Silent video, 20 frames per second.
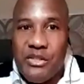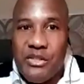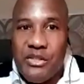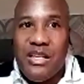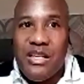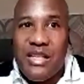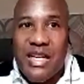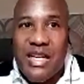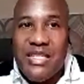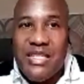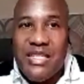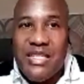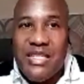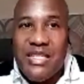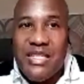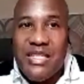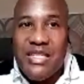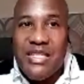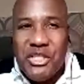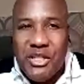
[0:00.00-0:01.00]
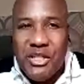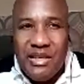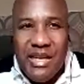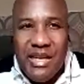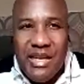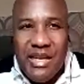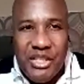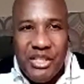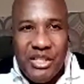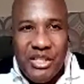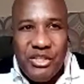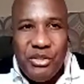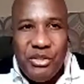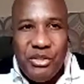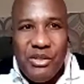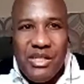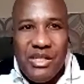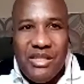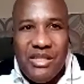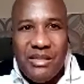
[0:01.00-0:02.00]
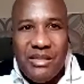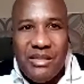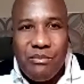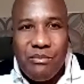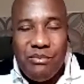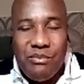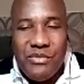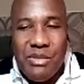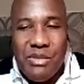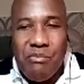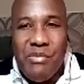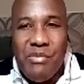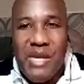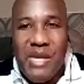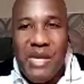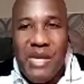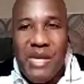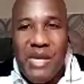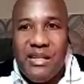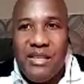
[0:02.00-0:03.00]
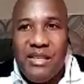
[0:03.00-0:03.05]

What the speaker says: Now that's a special election that you need to make